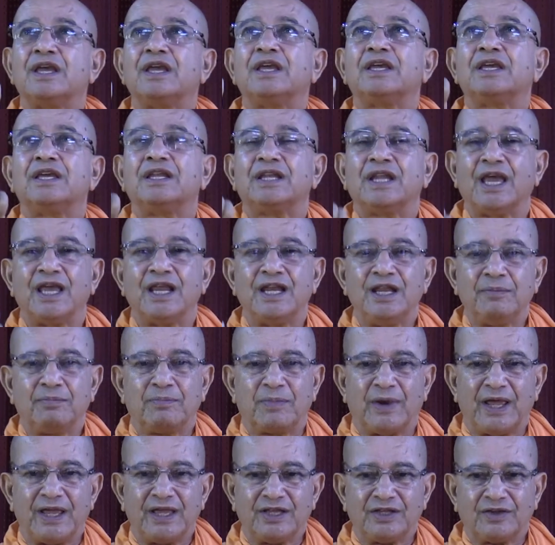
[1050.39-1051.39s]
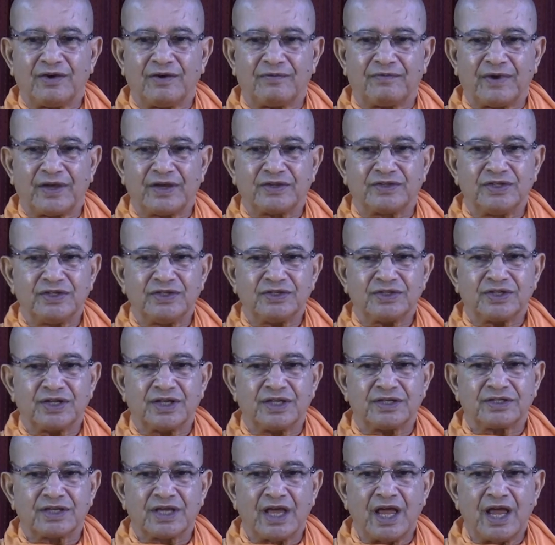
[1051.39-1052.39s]
in any plane of
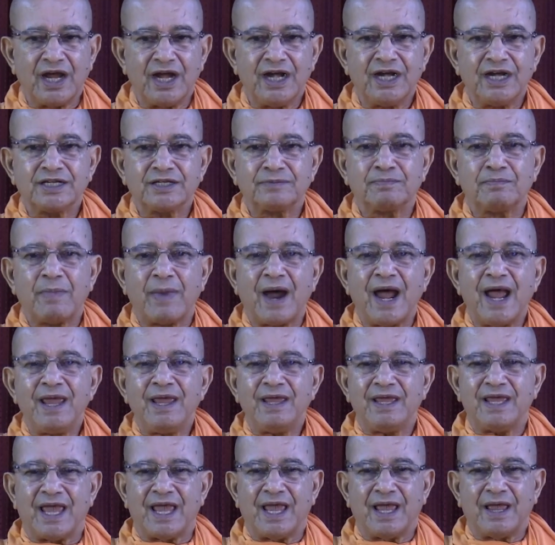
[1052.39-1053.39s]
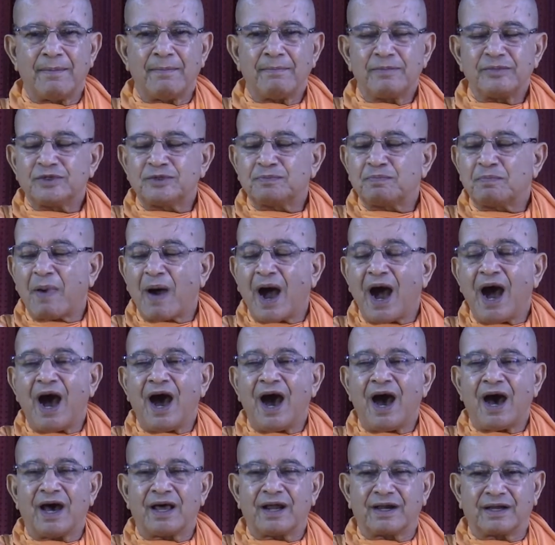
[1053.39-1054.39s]
existence, it is my
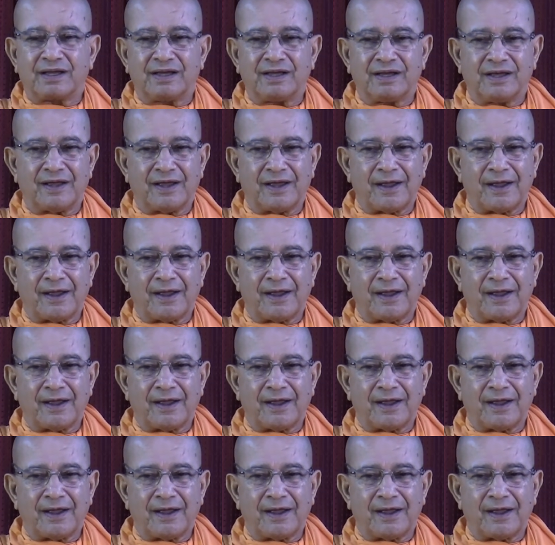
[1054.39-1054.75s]
spark.